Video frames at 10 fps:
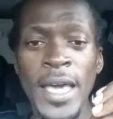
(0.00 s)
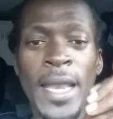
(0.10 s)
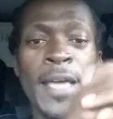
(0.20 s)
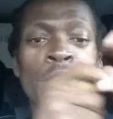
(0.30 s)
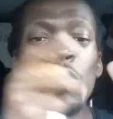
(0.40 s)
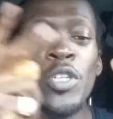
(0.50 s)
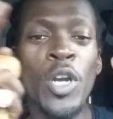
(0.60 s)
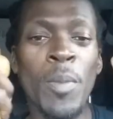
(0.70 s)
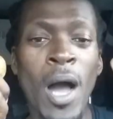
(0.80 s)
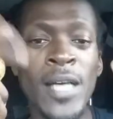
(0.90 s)
And I use the
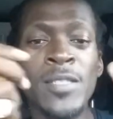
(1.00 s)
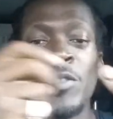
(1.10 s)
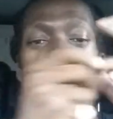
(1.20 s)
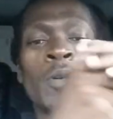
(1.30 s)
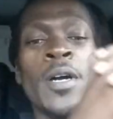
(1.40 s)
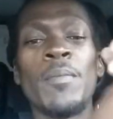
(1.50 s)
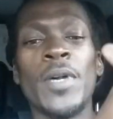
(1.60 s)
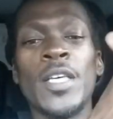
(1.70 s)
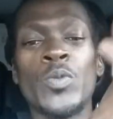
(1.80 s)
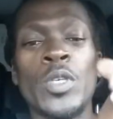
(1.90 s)
term hostile
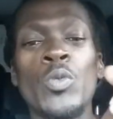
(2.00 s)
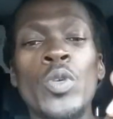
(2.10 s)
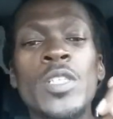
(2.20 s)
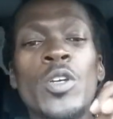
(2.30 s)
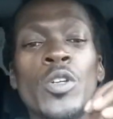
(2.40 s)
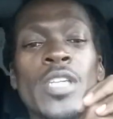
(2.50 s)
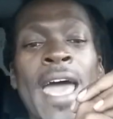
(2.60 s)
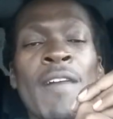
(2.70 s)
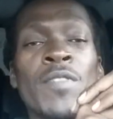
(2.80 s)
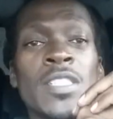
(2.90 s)
because when you research
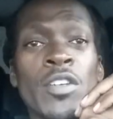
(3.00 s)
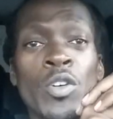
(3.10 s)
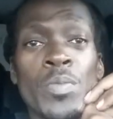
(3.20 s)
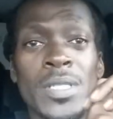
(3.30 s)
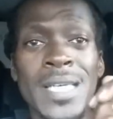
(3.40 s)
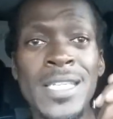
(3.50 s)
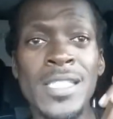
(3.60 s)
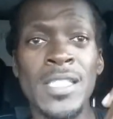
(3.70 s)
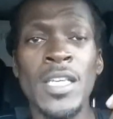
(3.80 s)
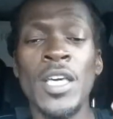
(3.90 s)
adversarial
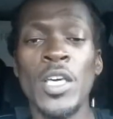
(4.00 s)
possession,